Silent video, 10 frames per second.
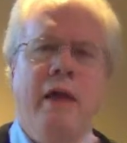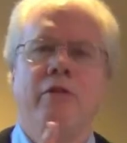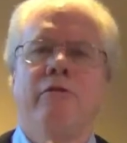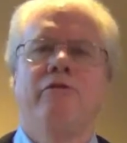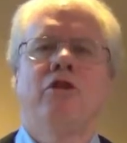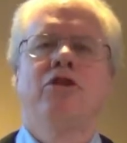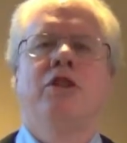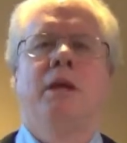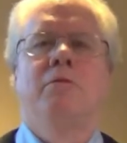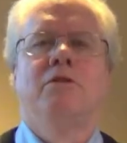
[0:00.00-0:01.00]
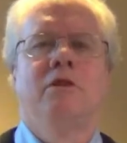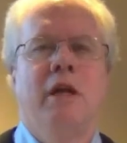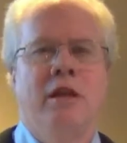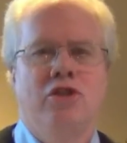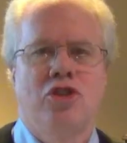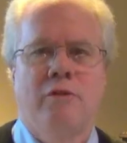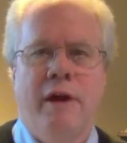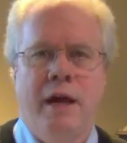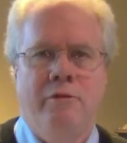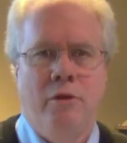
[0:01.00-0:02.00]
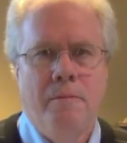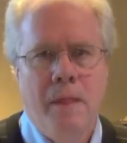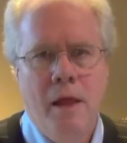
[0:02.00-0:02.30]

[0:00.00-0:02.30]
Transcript: and the first theme is survival.